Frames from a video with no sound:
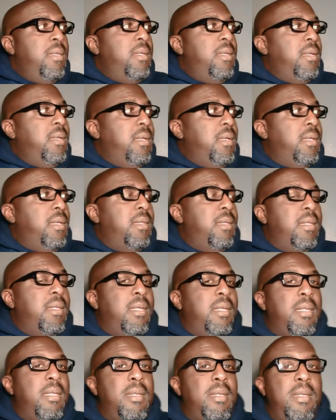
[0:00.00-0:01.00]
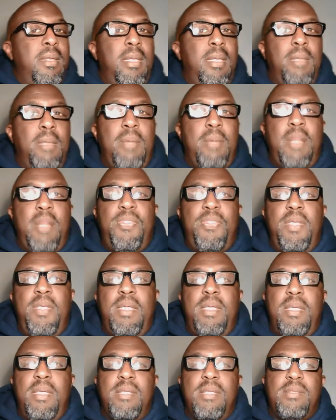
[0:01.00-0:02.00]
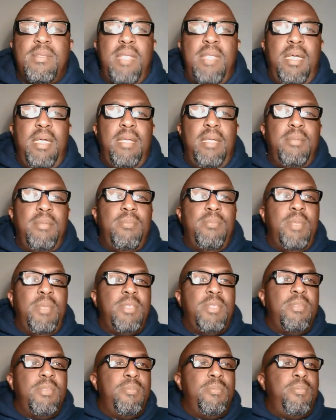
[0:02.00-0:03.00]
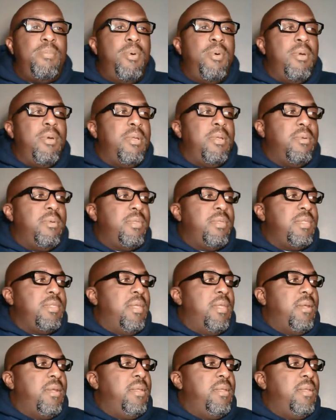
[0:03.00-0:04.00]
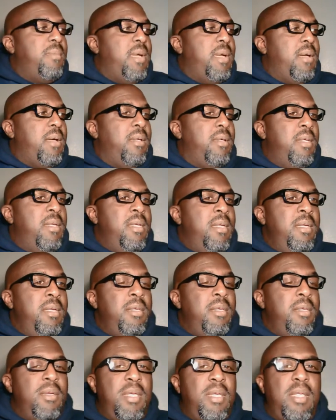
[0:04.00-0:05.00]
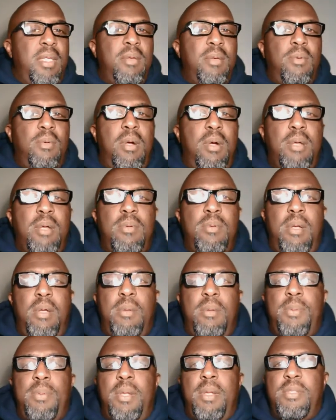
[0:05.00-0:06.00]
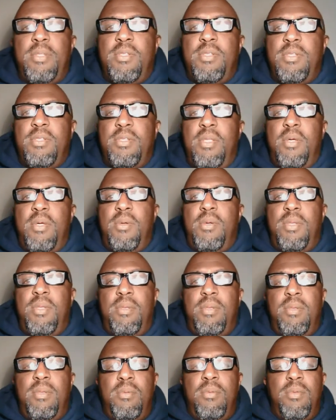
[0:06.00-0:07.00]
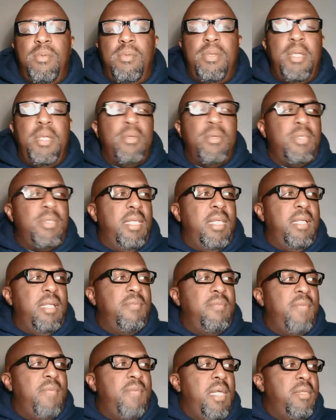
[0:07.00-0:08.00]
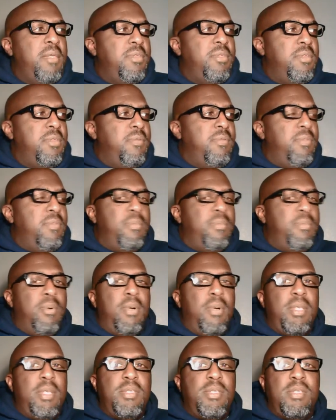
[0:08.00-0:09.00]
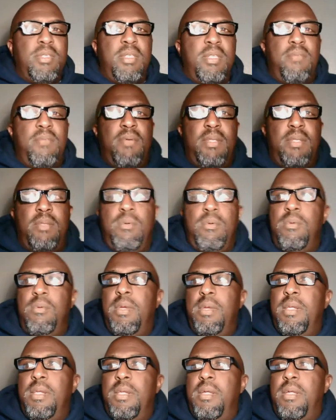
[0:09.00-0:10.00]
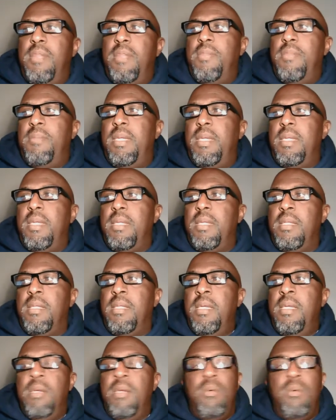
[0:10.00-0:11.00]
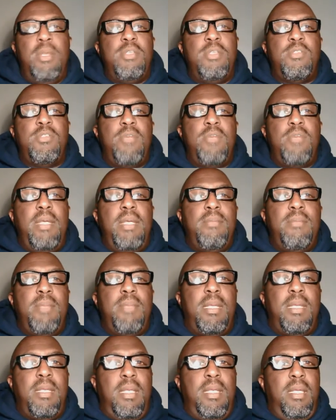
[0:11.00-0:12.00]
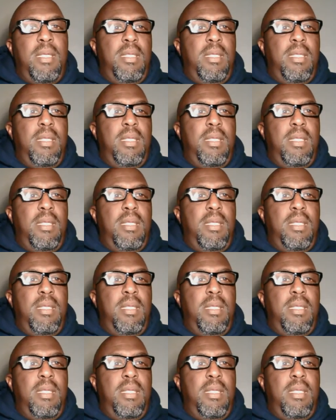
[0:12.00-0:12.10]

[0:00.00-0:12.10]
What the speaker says: And my thing is like Bishop Porter was talking about, yeah, they would walk around with purses on and they'll take advantage of the boys and stuff like. Well, where are the other men? Where are the straight men at?